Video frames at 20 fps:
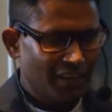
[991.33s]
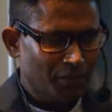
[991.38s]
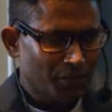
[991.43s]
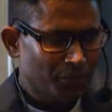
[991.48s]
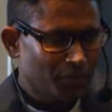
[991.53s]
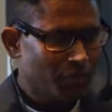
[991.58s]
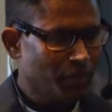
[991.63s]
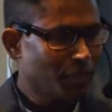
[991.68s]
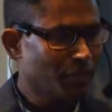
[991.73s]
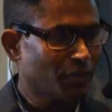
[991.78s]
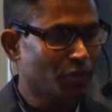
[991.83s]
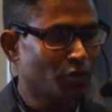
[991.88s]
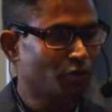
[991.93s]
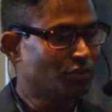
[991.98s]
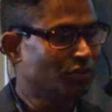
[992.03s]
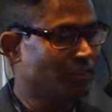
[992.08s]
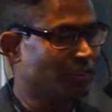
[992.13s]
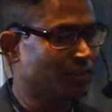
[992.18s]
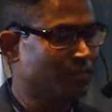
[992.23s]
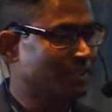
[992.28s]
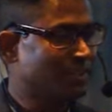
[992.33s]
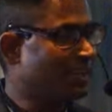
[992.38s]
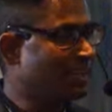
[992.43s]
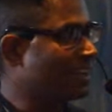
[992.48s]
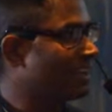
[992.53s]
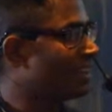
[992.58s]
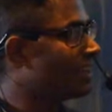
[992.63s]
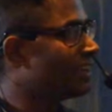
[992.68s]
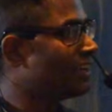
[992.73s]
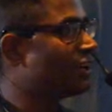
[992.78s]
people wrote to them saying,
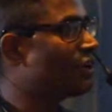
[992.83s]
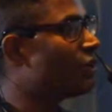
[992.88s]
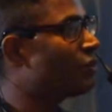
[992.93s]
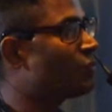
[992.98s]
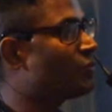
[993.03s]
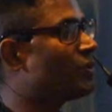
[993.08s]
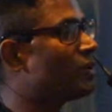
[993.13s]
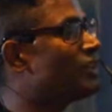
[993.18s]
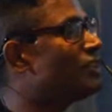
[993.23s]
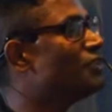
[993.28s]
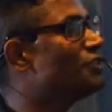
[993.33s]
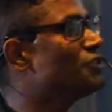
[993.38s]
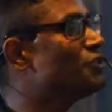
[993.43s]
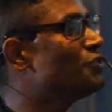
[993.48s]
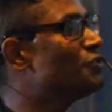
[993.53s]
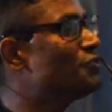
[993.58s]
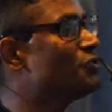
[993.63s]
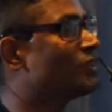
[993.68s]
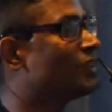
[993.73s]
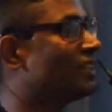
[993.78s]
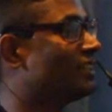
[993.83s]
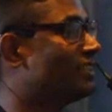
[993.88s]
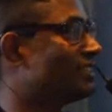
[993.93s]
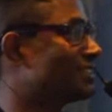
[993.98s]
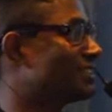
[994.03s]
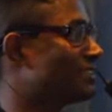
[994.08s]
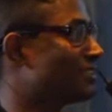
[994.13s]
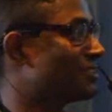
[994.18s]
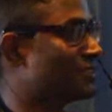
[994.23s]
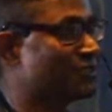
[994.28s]
like, you know, we knew that
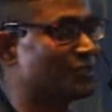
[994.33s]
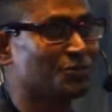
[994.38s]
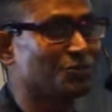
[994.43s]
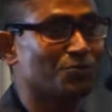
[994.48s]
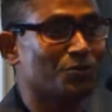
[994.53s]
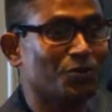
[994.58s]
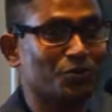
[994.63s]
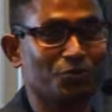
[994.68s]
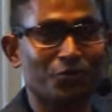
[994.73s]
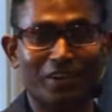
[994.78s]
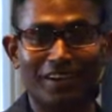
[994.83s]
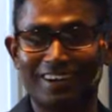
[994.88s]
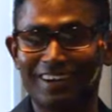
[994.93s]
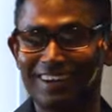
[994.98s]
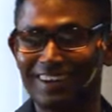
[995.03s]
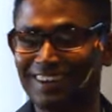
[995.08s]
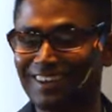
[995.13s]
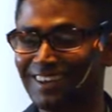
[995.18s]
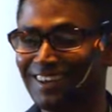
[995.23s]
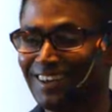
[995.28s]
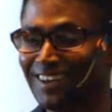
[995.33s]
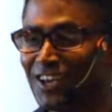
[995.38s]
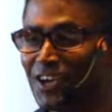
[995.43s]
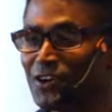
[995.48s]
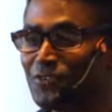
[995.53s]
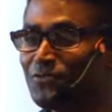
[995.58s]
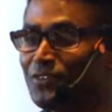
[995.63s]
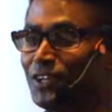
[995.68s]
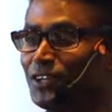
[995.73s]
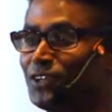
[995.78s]
this won't work.
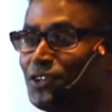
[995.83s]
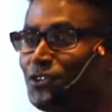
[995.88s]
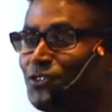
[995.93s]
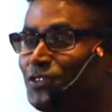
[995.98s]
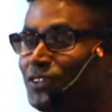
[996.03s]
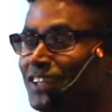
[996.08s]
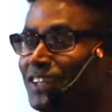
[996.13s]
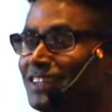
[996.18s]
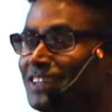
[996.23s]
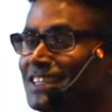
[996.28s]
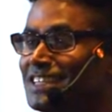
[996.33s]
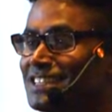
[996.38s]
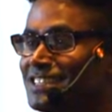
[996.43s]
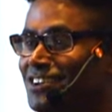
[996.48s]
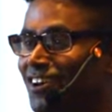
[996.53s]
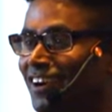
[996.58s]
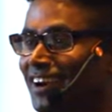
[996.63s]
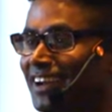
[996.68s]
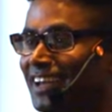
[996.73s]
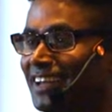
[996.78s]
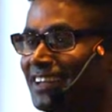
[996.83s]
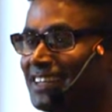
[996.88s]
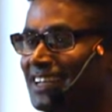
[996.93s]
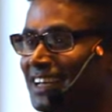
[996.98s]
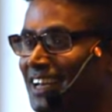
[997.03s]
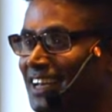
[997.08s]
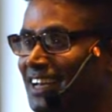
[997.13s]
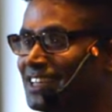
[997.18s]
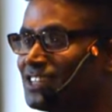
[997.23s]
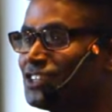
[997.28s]
We knew that this target is